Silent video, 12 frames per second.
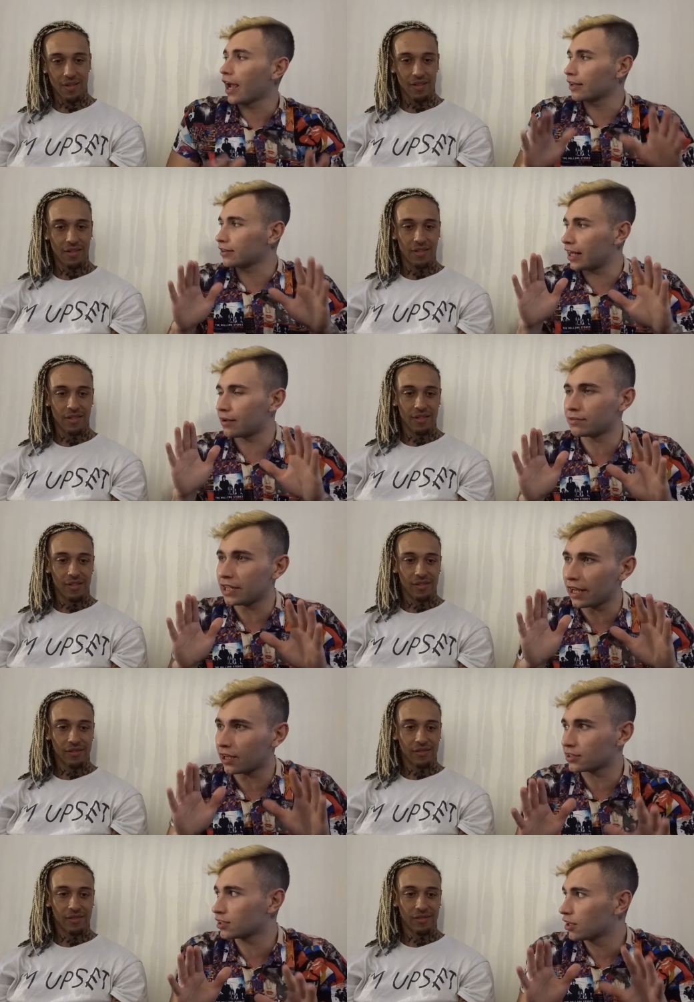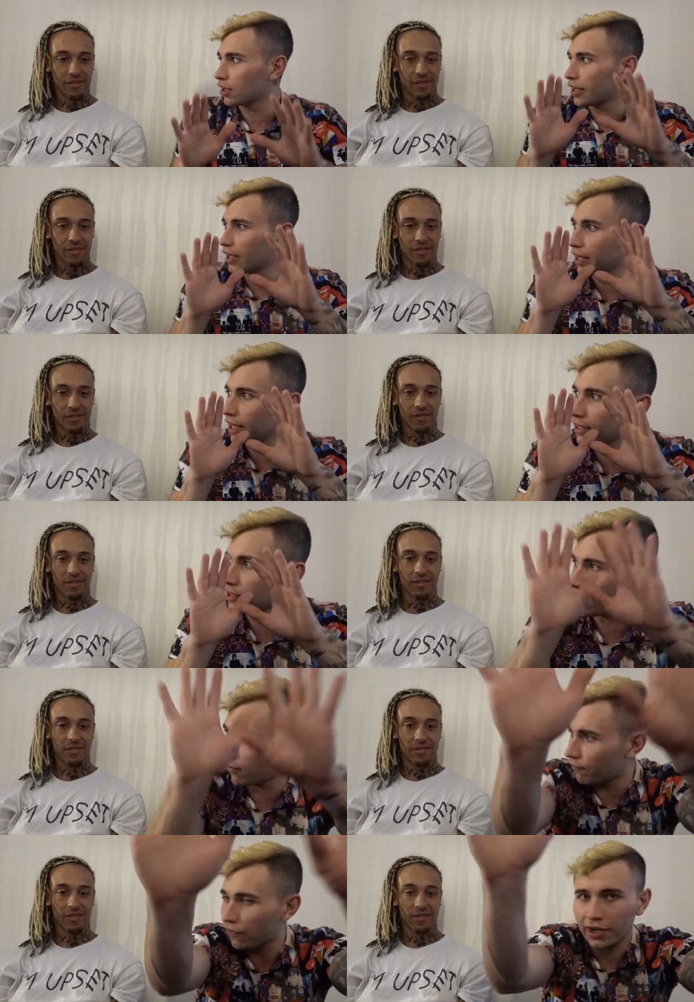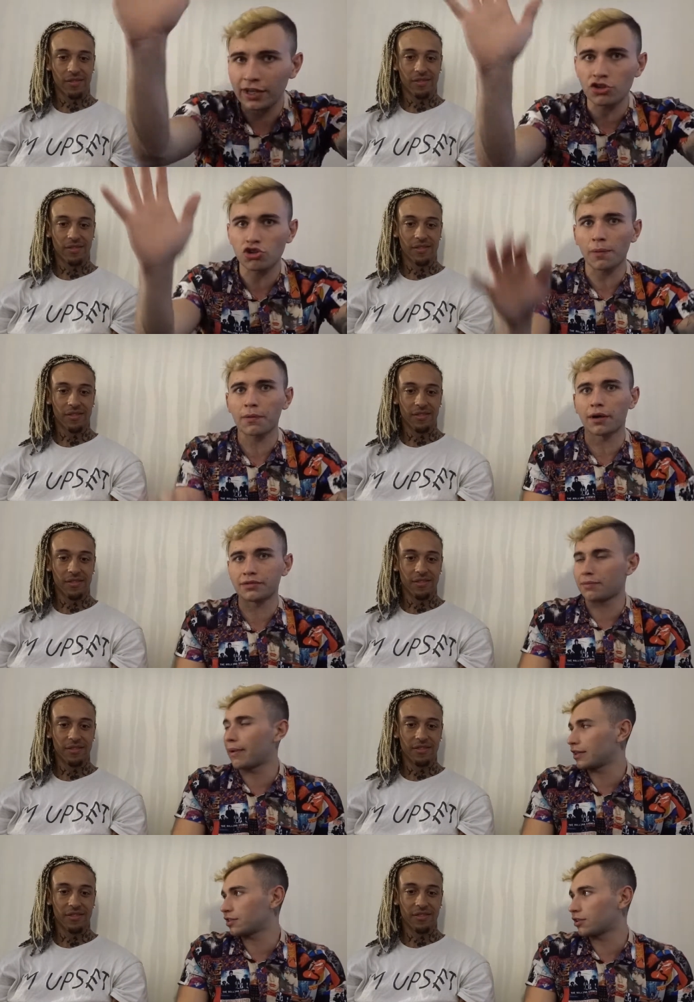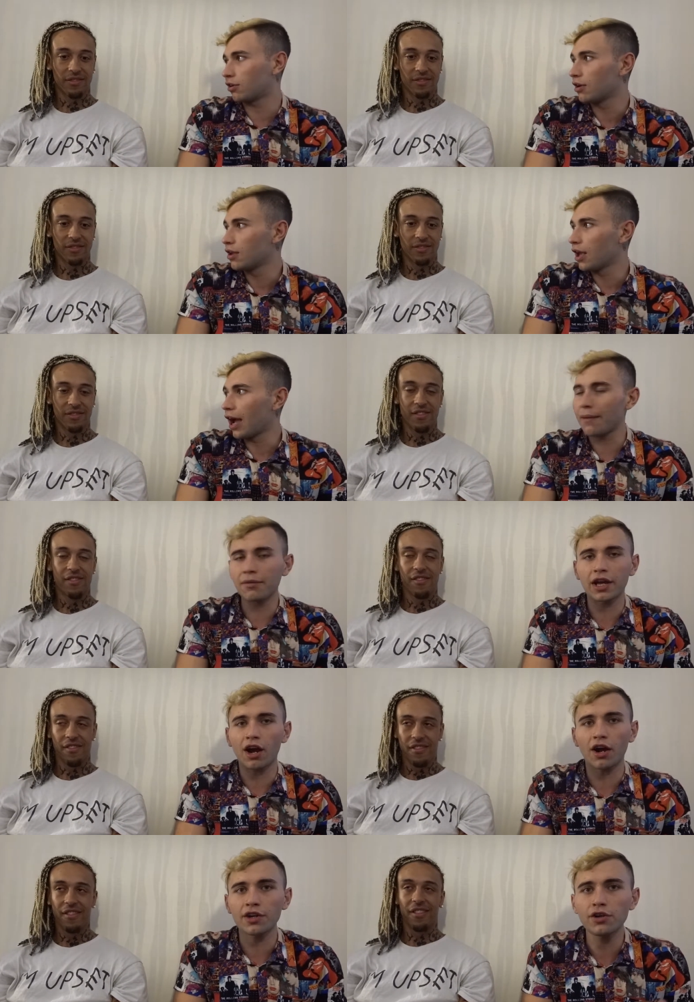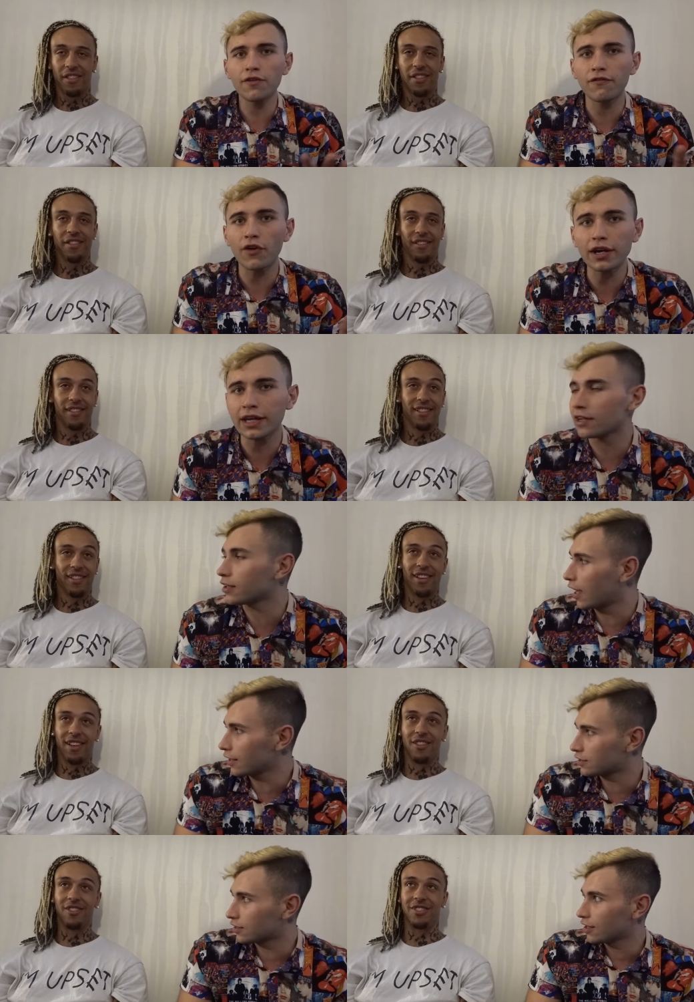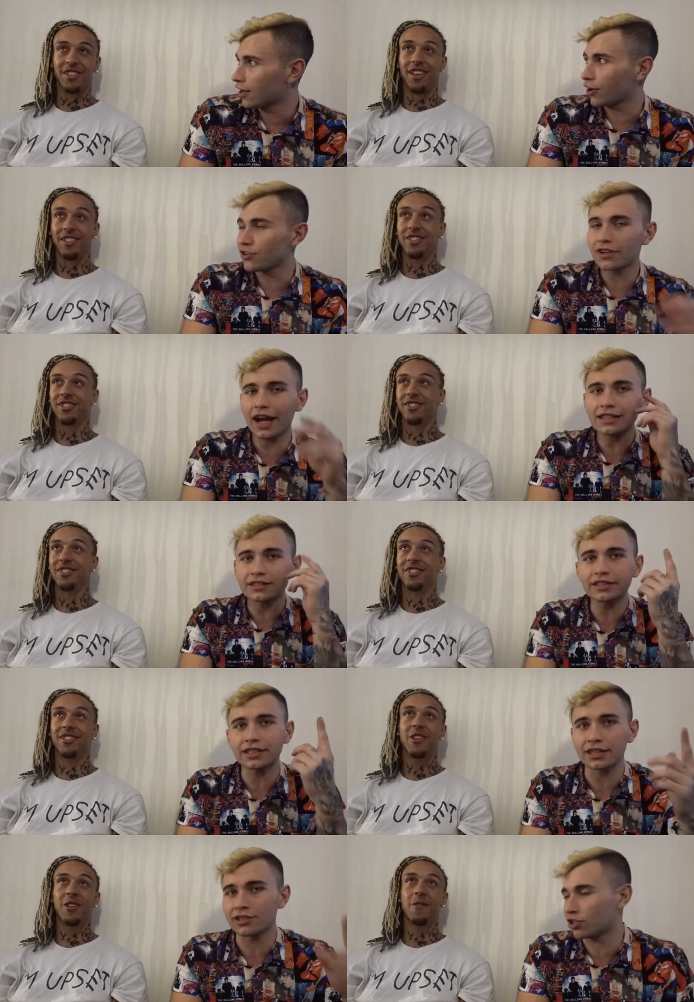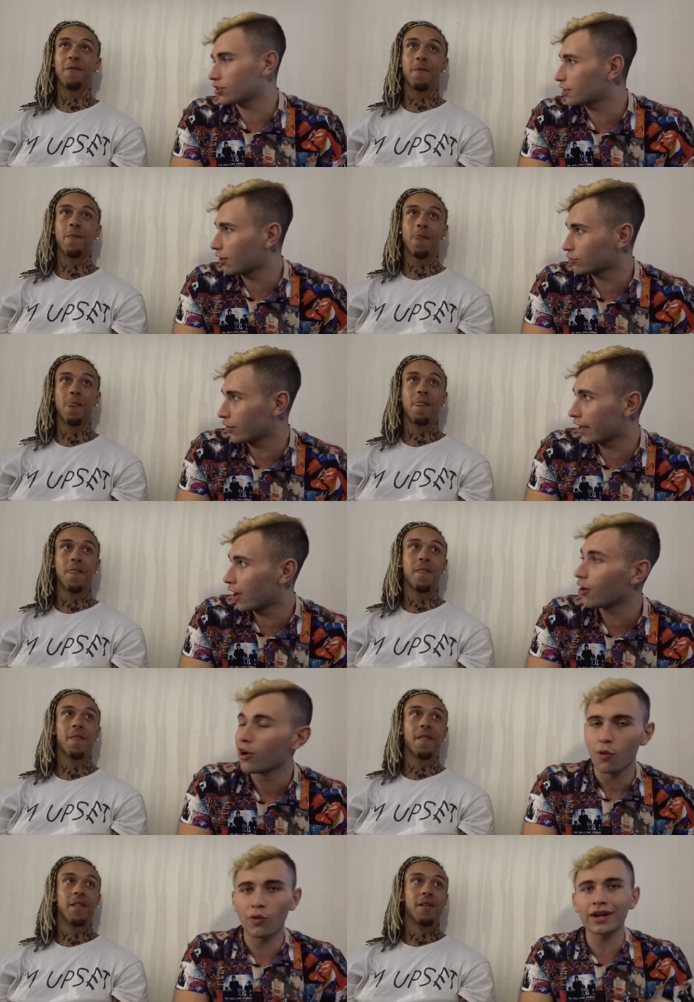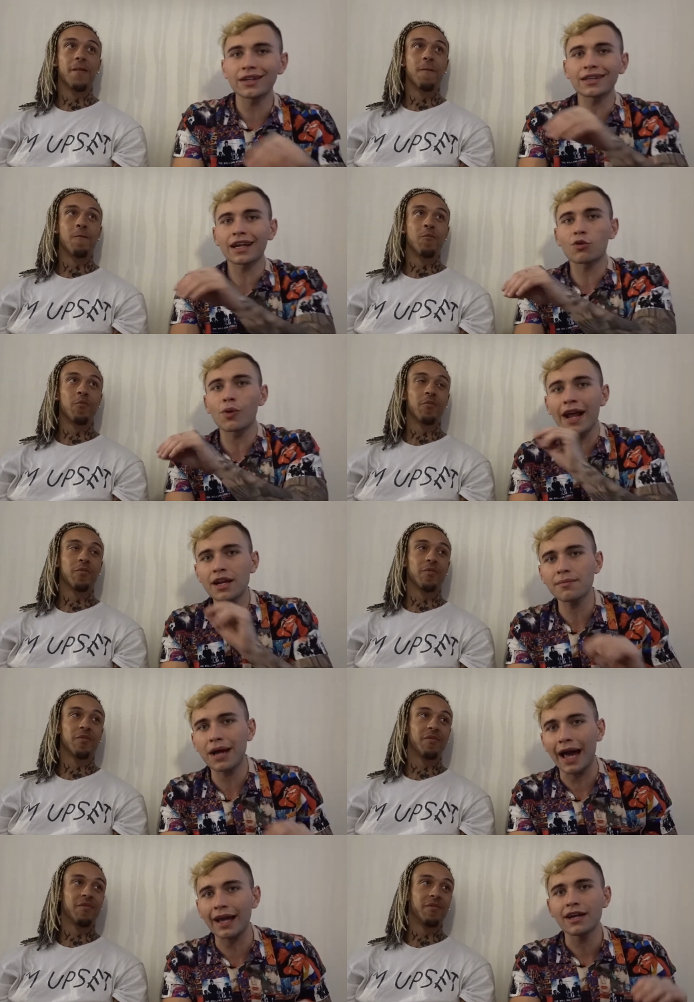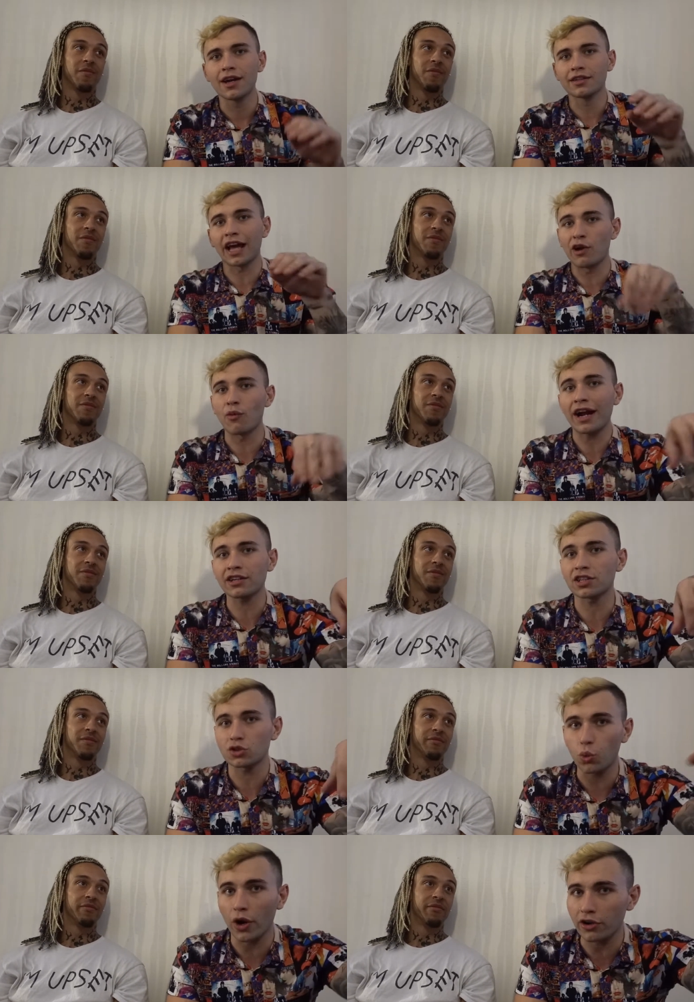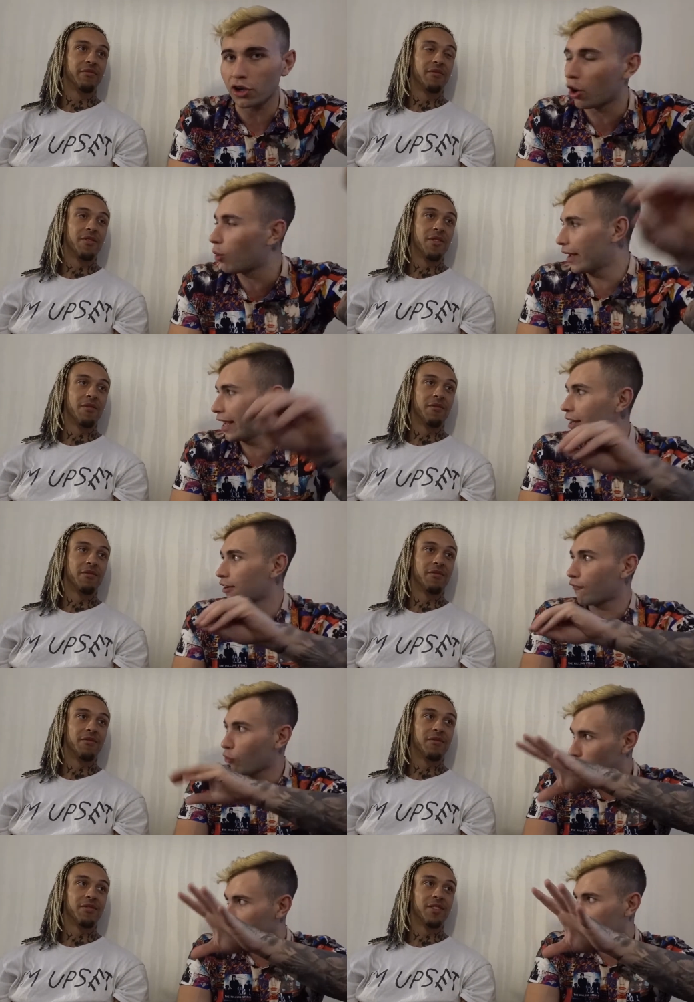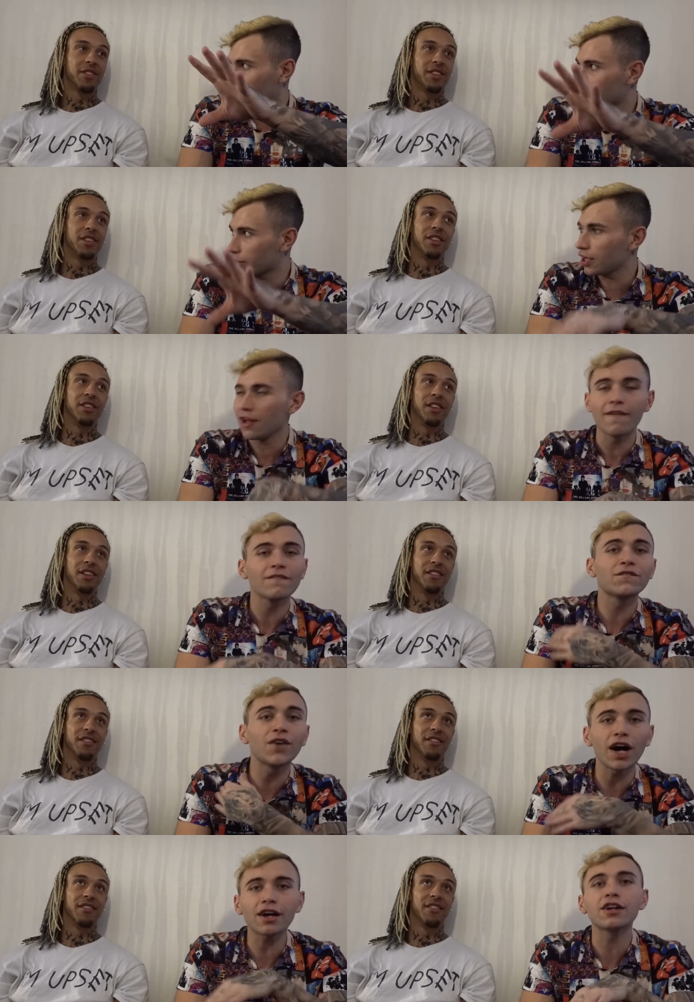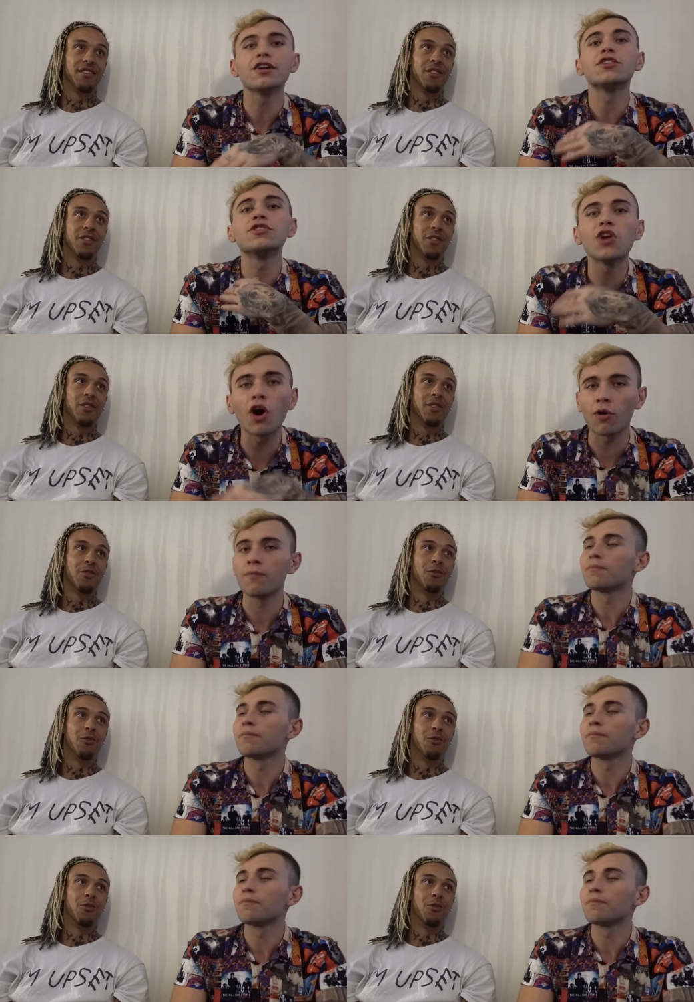Speaker 1: and let him take us into fucking strip clubs in Mexico." I'm like, "Are you fucking nuts? Are you guys listening to yourselves right now? We're gonna let a random guy direct us where to go in a foreign country?" Yeah. Fuck no.